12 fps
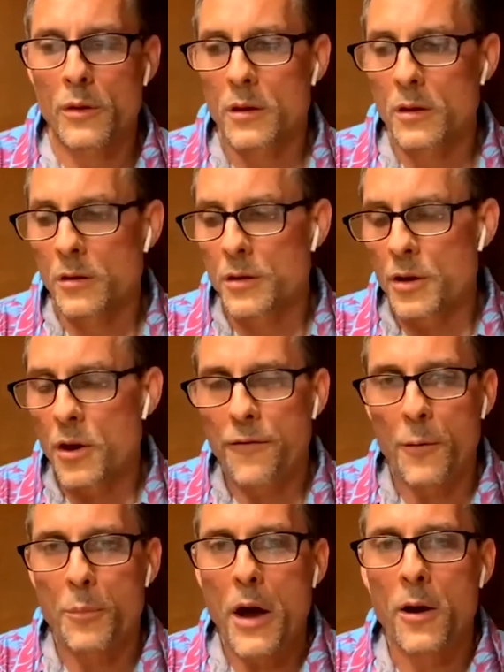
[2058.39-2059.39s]
you know,
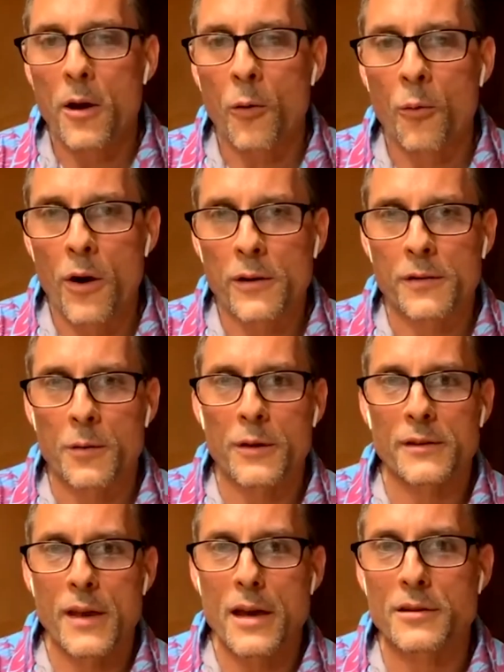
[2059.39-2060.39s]
for better or worse, the
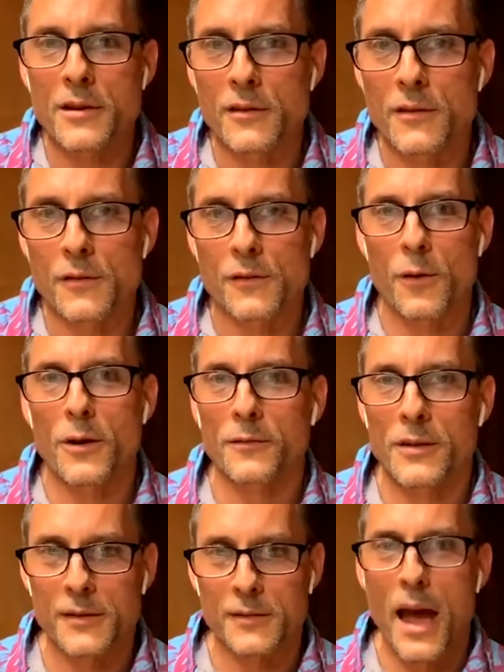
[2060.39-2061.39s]
recession sort of
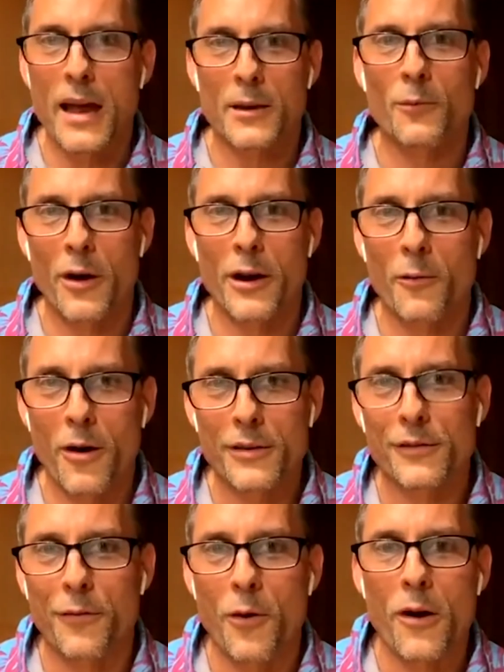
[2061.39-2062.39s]
decided what it was
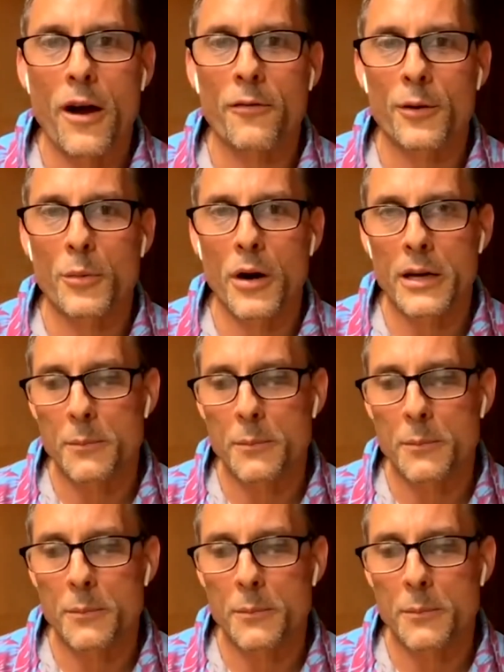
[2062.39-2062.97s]
for everybody.